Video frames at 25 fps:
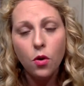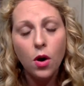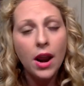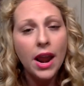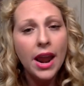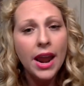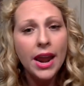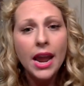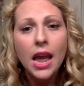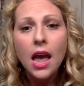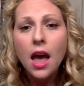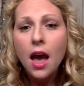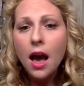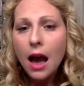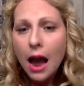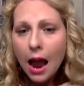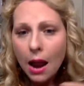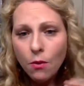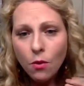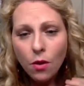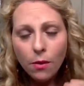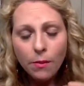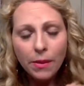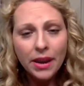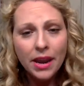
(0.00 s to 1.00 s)
Hey, I
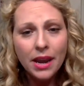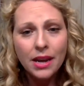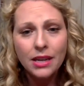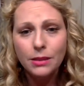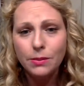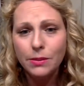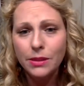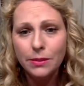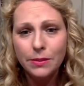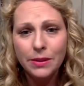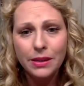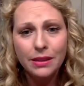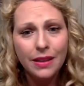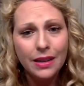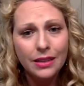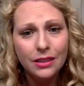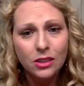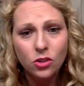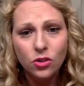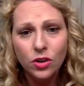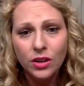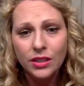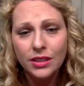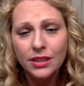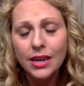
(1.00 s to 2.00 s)
want my husband to be less
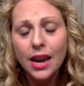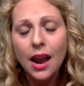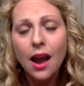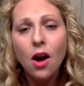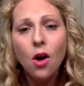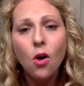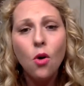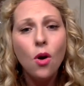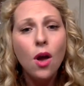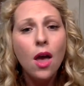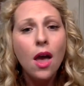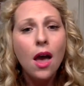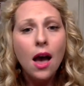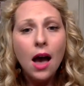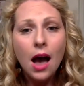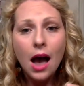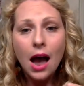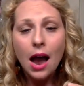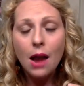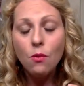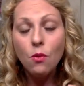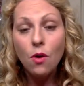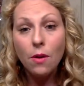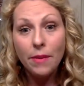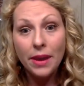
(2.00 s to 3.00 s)
stressed out.
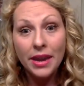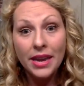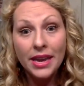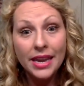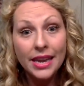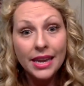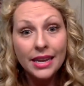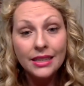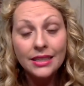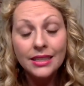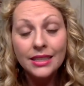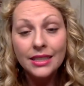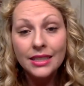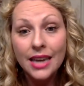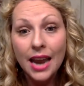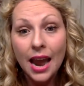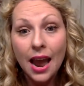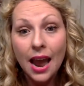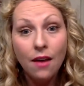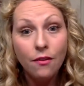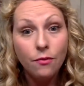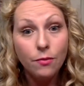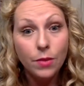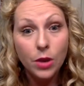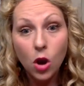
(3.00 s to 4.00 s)
I want my kids to
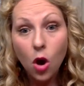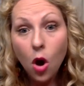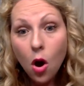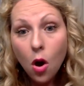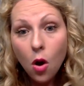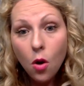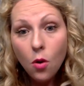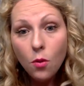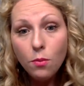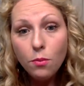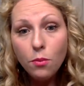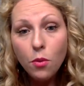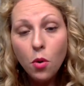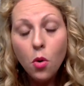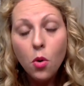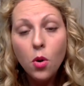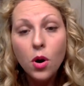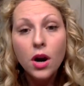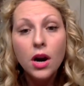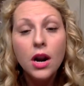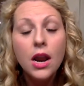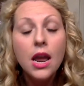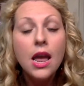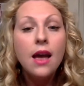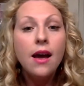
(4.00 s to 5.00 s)
have me home
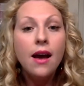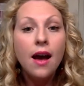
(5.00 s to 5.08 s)
more.